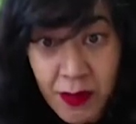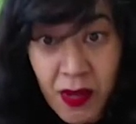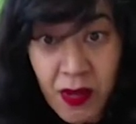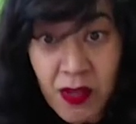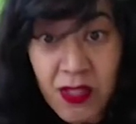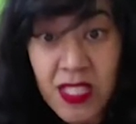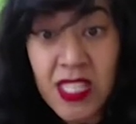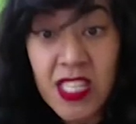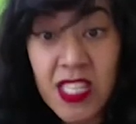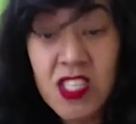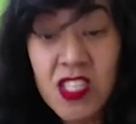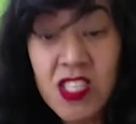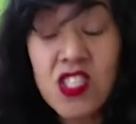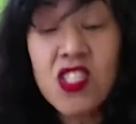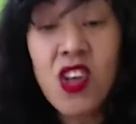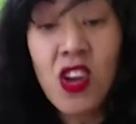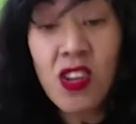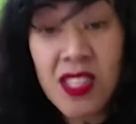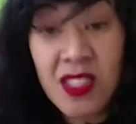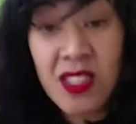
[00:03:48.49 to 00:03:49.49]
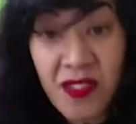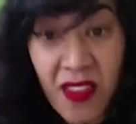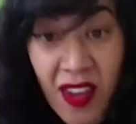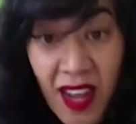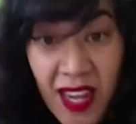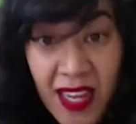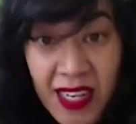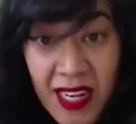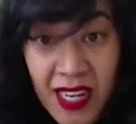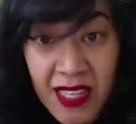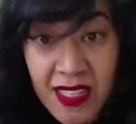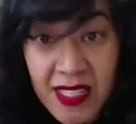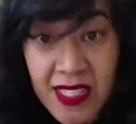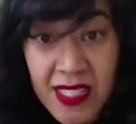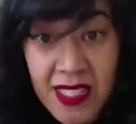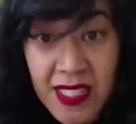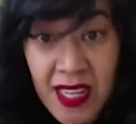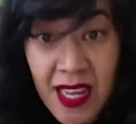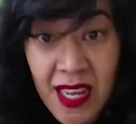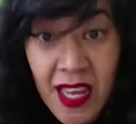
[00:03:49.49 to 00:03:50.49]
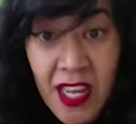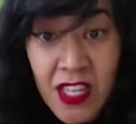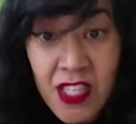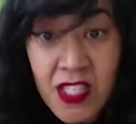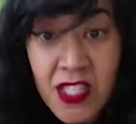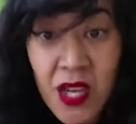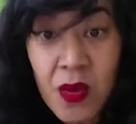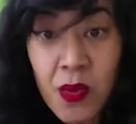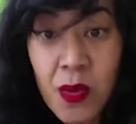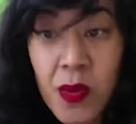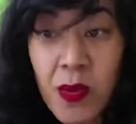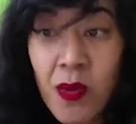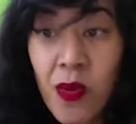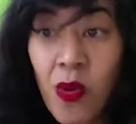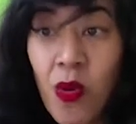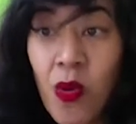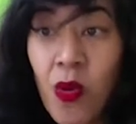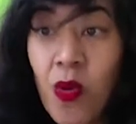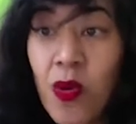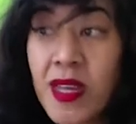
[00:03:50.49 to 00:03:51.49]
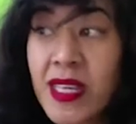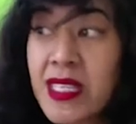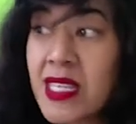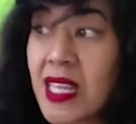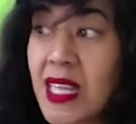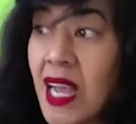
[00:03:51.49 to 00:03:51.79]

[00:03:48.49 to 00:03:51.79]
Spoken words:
because it exotified us. So we were always